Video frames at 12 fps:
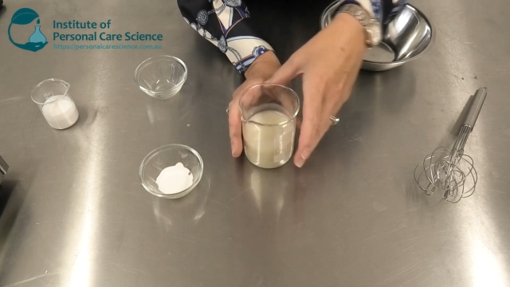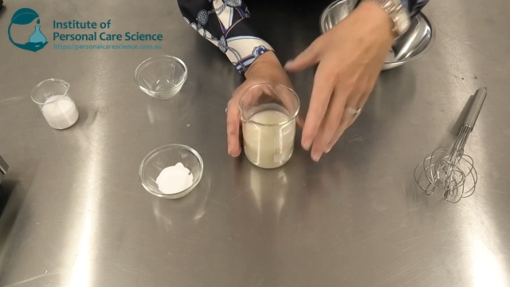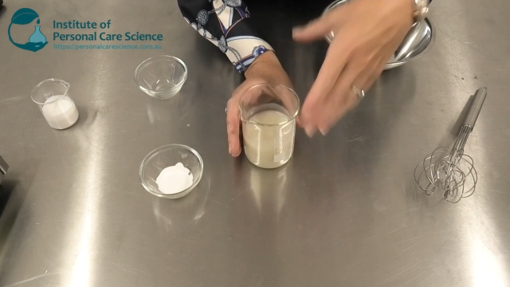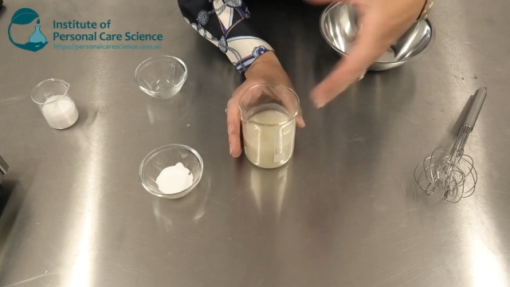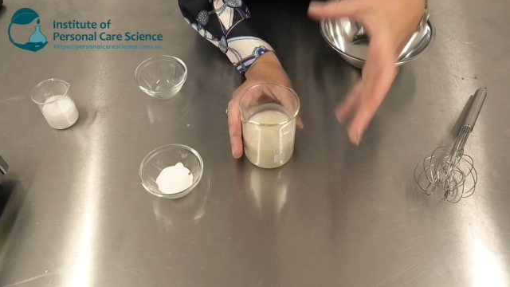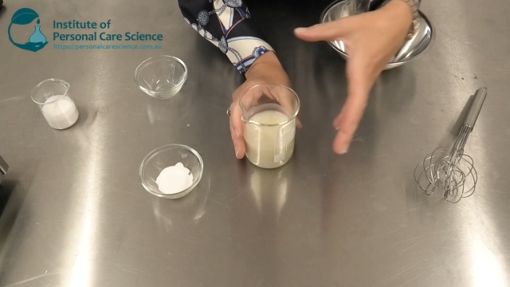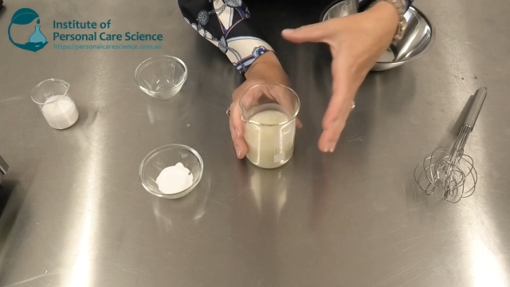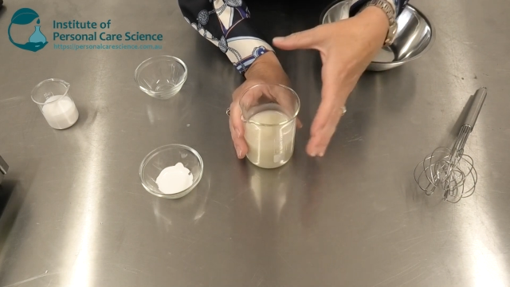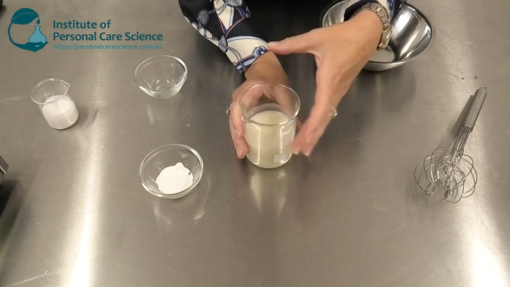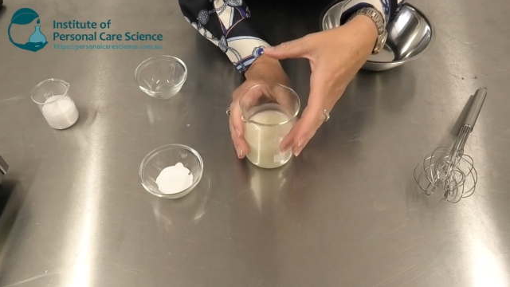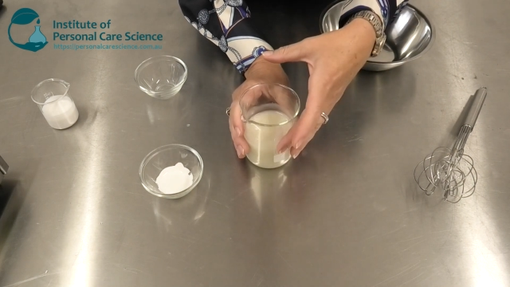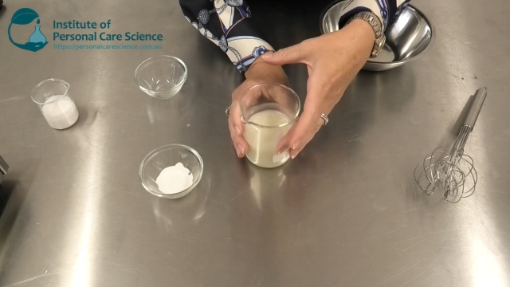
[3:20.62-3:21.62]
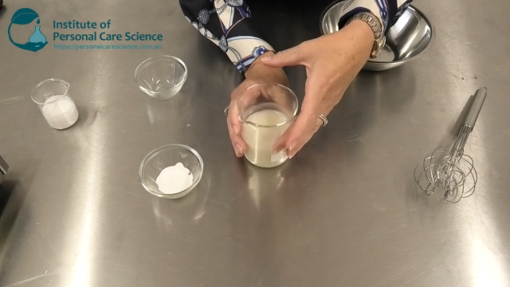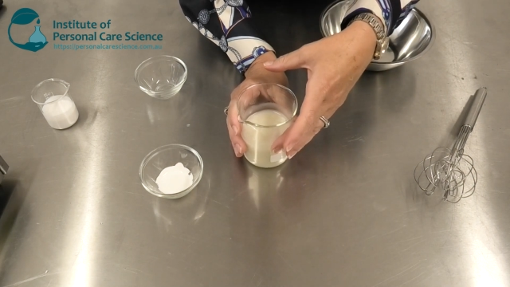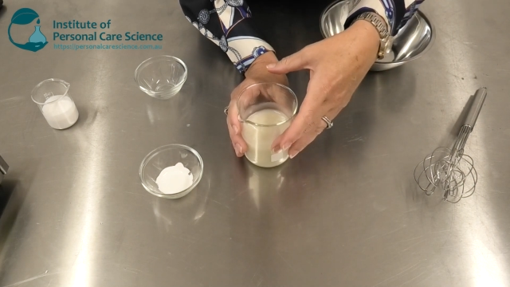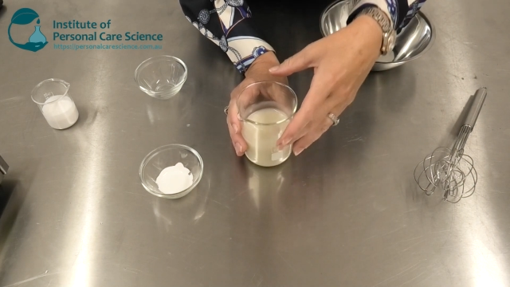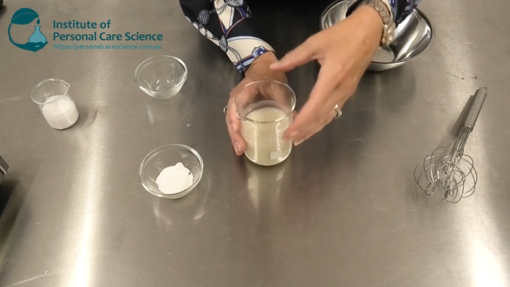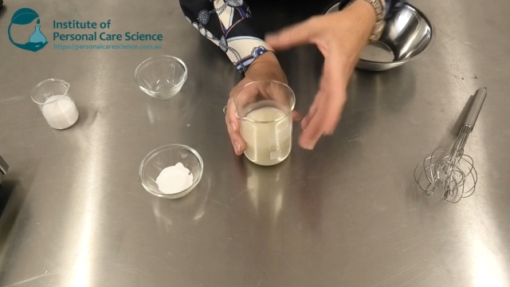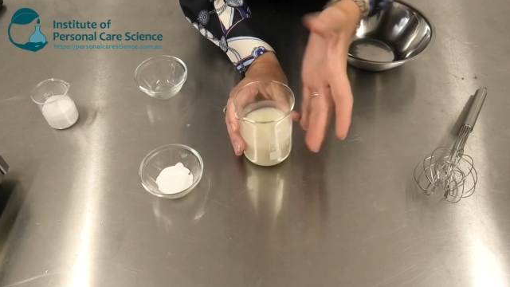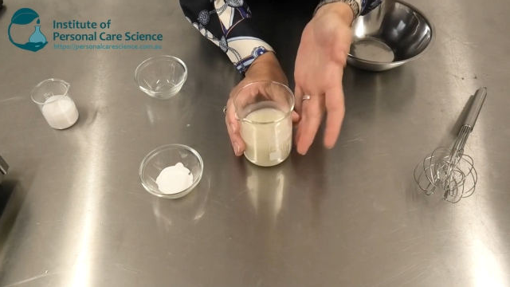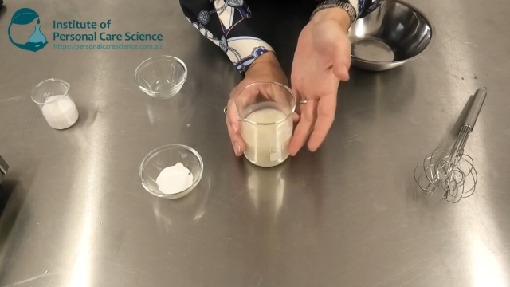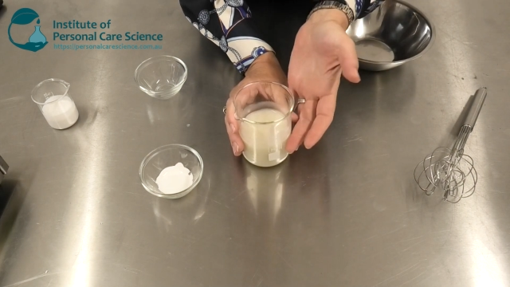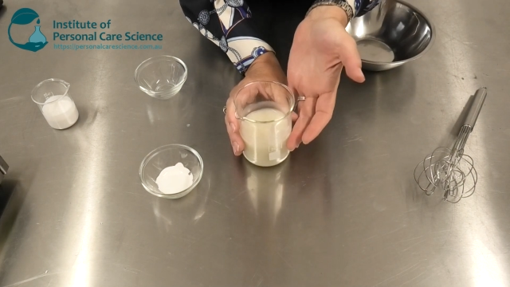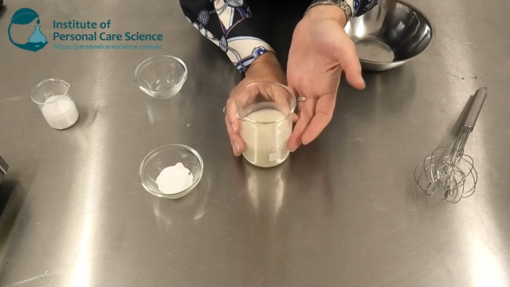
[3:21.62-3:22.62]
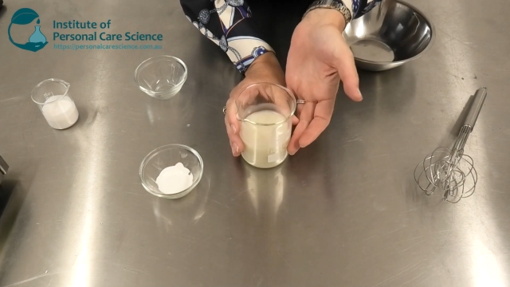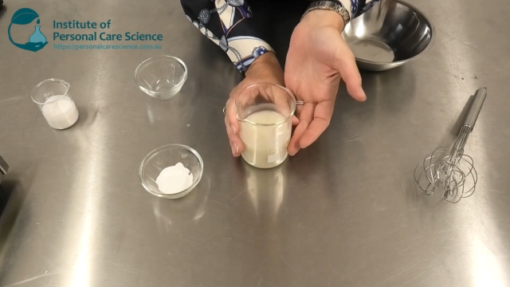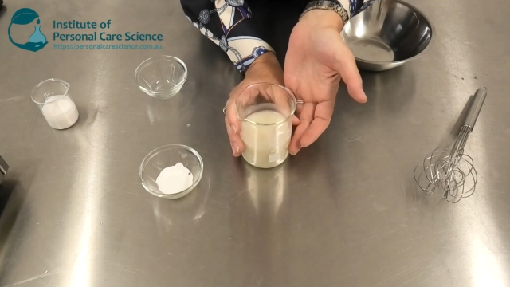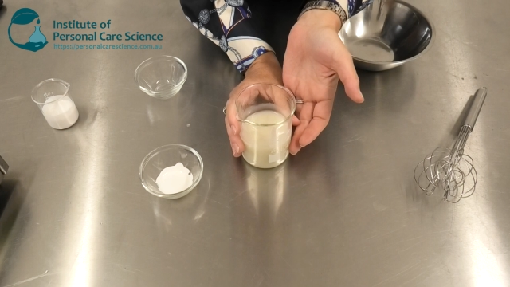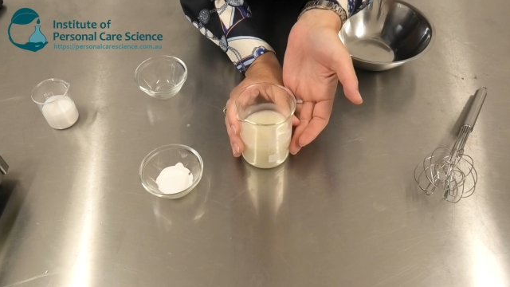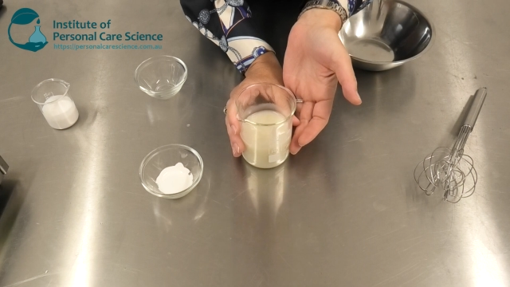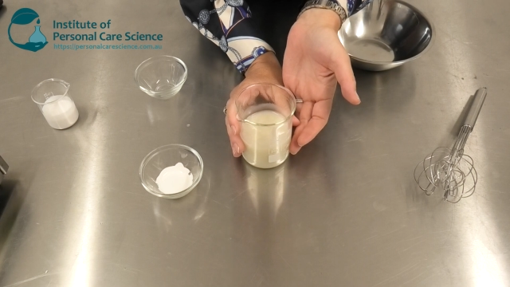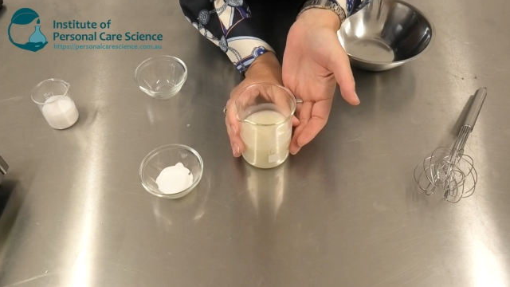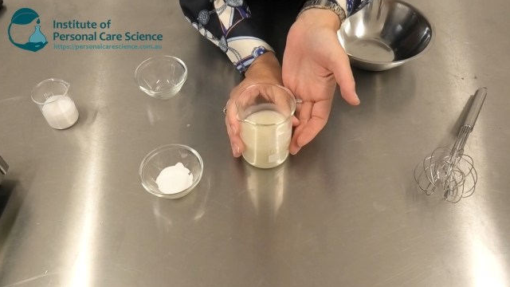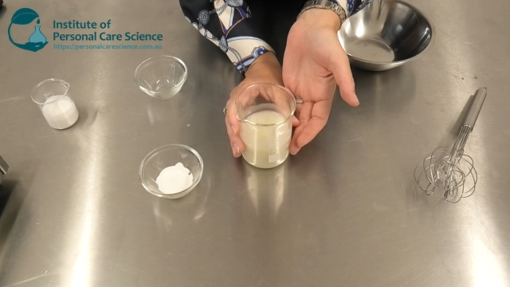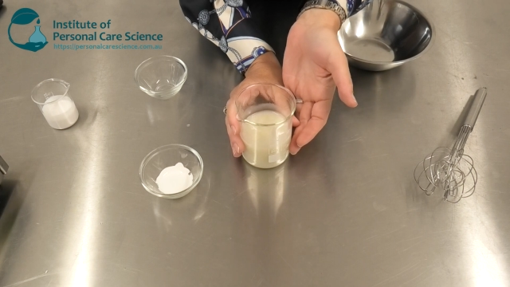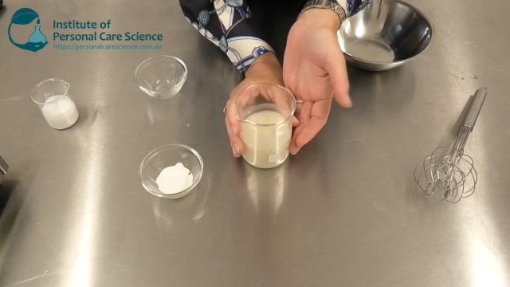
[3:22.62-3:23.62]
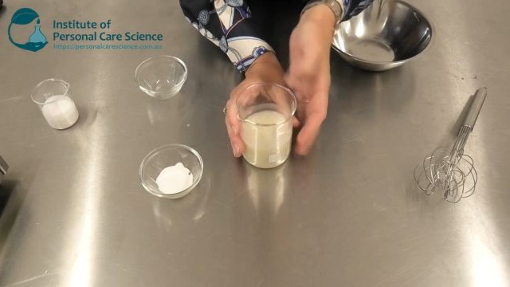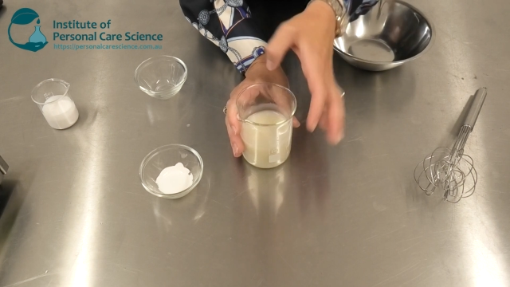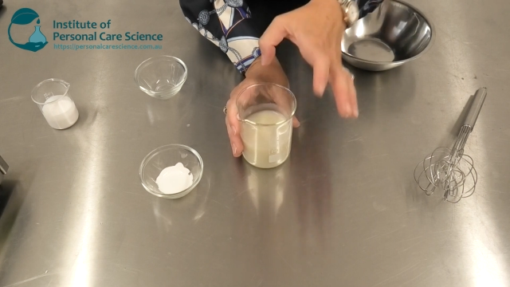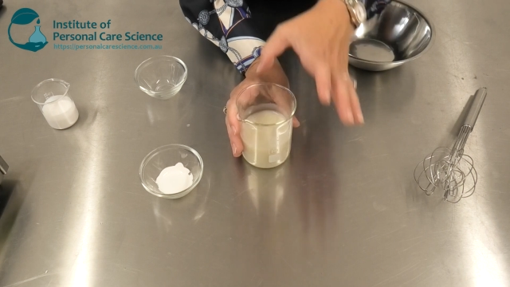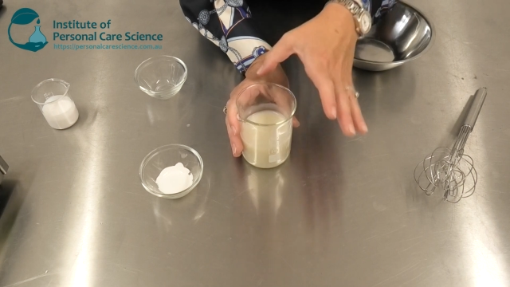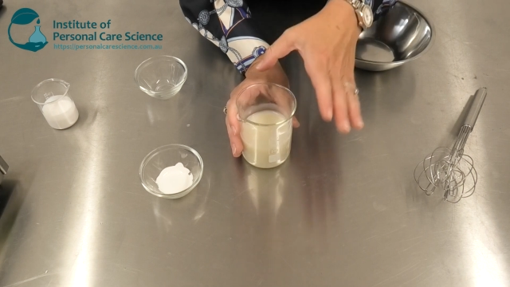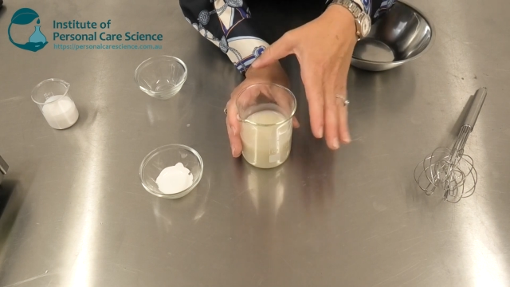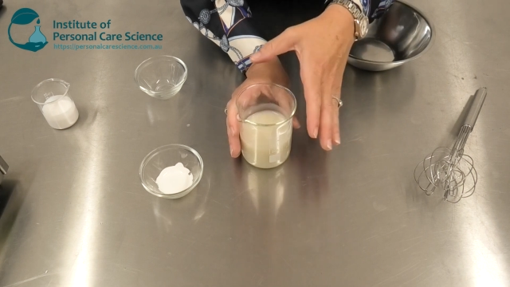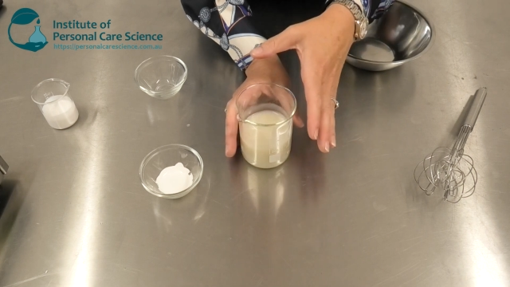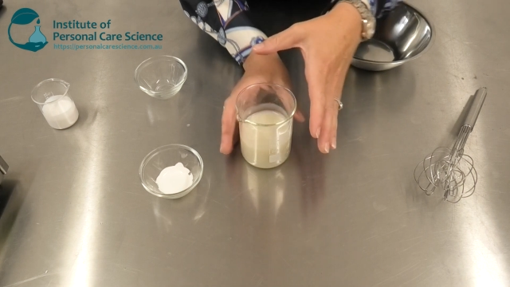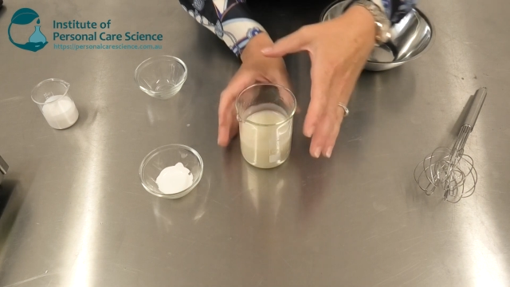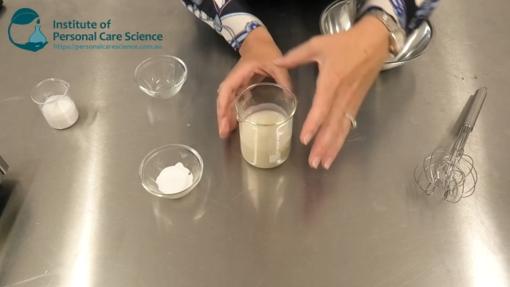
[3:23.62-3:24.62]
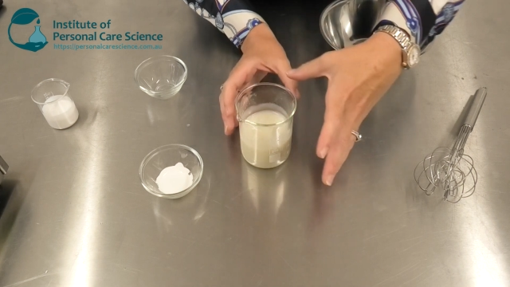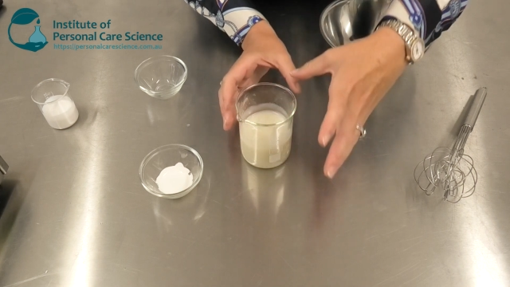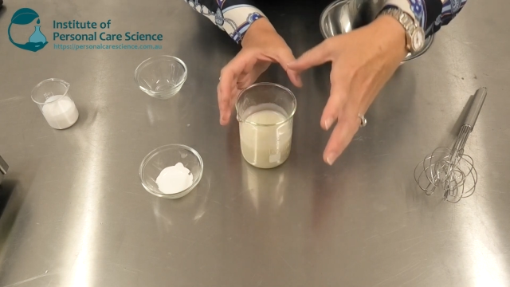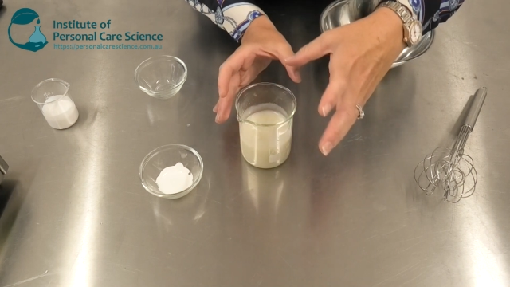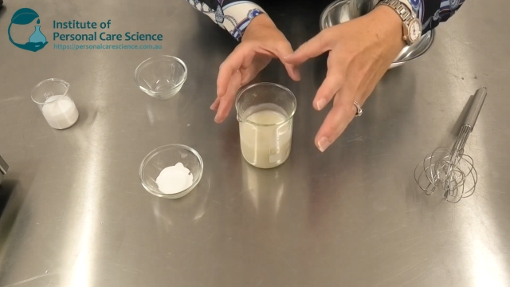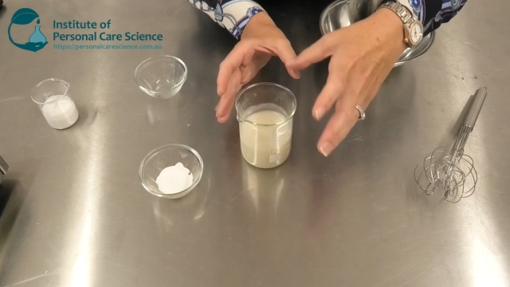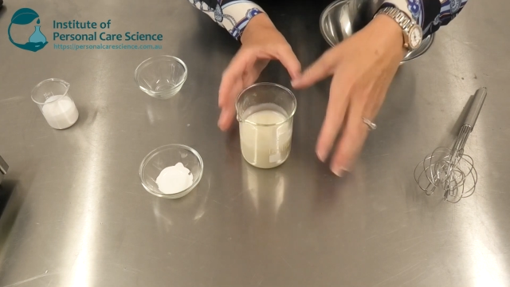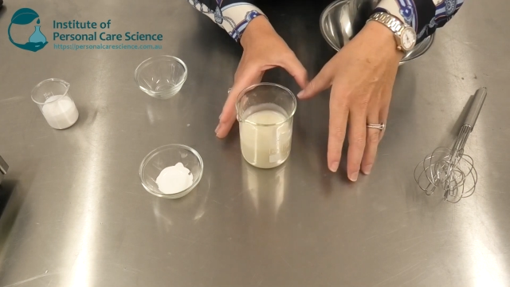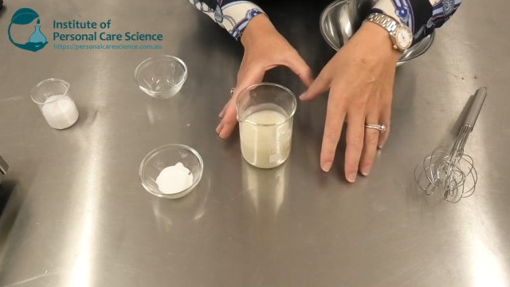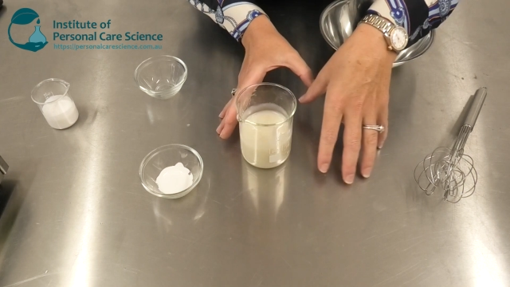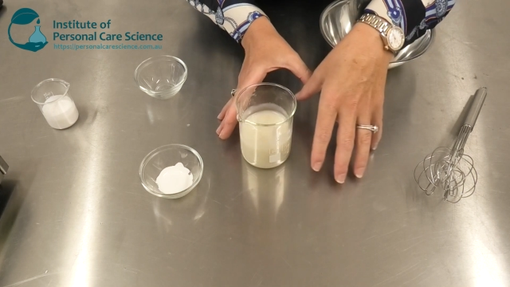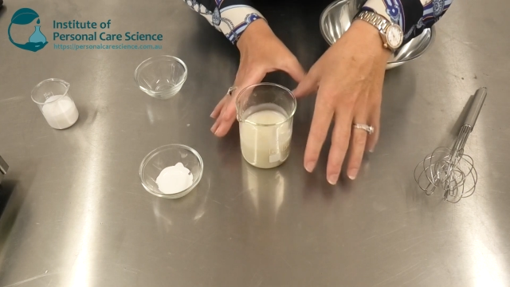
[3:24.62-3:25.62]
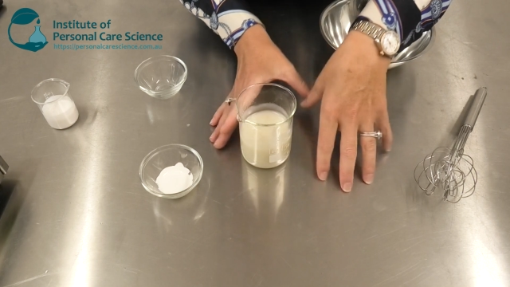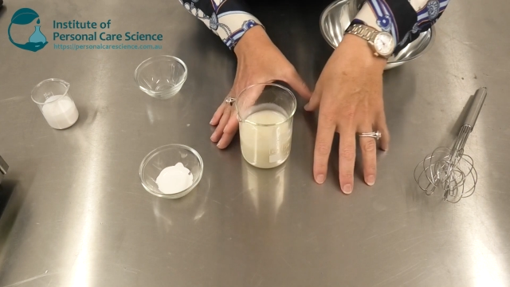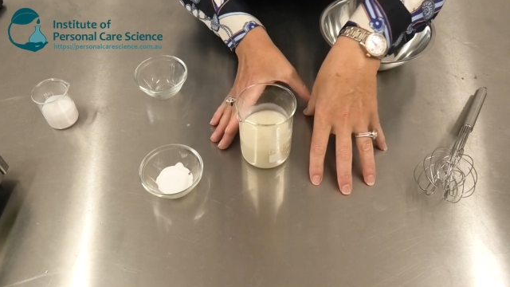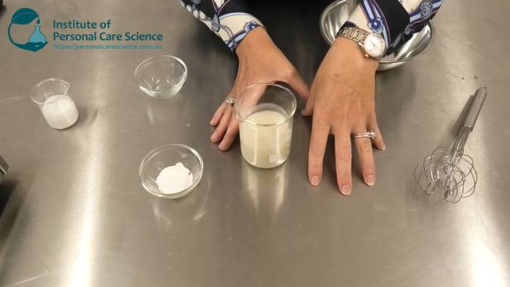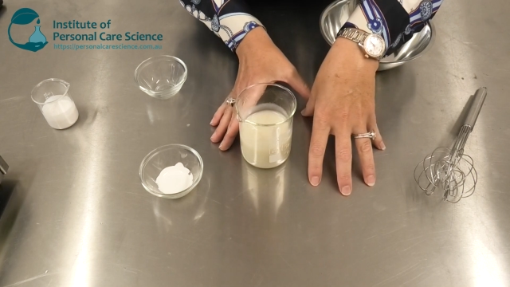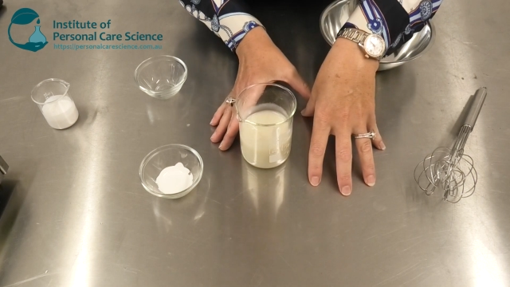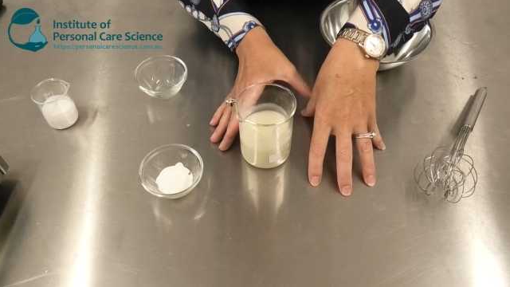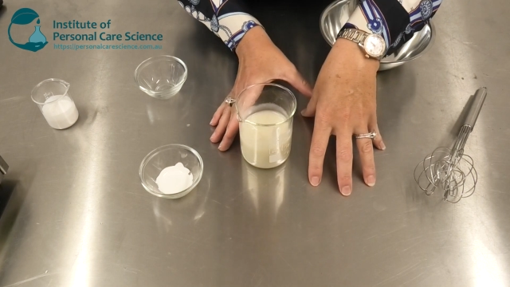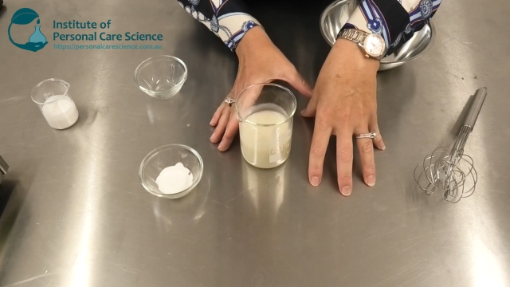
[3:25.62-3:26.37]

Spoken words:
No face is visible, so there are no lips to read.